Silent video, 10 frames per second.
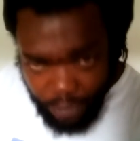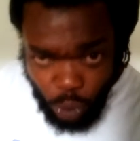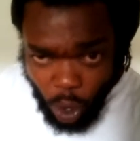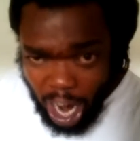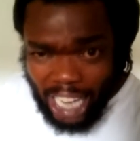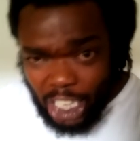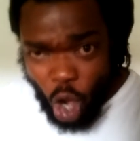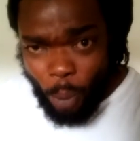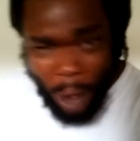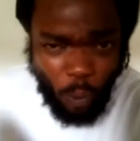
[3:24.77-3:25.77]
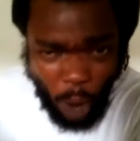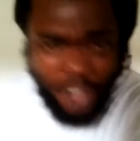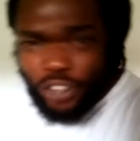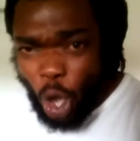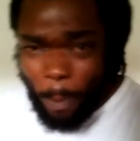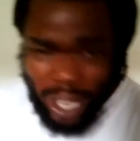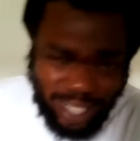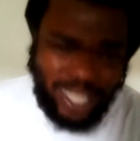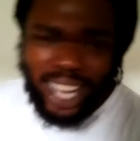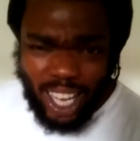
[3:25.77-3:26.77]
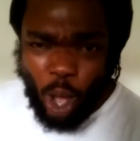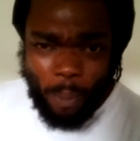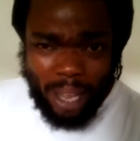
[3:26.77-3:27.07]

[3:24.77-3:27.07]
Everywhere I go, my wife go, my son go,